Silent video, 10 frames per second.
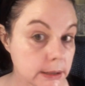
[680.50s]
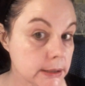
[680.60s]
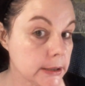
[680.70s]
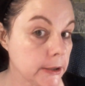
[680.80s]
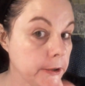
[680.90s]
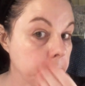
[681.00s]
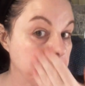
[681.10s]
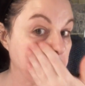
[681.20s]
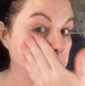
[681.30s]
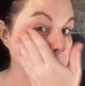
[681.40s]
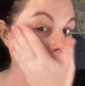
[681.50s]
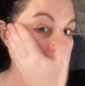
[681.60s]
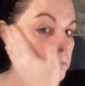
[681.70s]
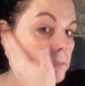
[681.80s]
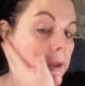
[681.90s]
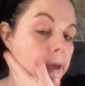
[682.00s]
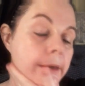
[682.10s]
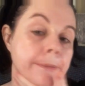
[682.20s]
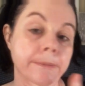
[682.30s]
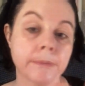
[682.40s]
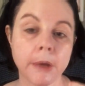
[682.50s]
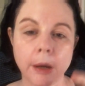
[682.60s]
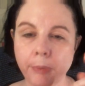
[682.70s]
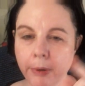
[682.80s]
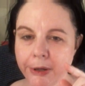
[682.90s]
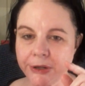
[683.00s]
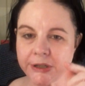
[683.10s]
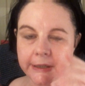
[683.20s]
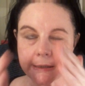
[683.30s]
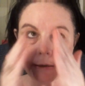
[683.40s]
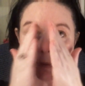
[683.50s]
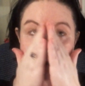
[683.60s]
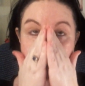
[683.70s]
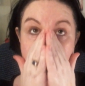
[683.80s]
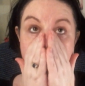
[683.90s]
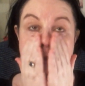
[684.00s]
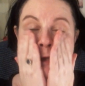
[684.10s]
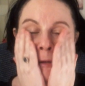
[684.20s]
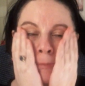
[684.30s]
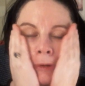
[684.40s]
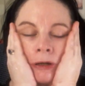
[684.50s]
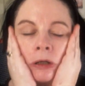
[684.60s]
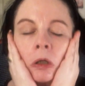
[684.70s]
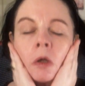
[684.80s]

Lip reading: So, yeah, probably used just a little bit too much then, but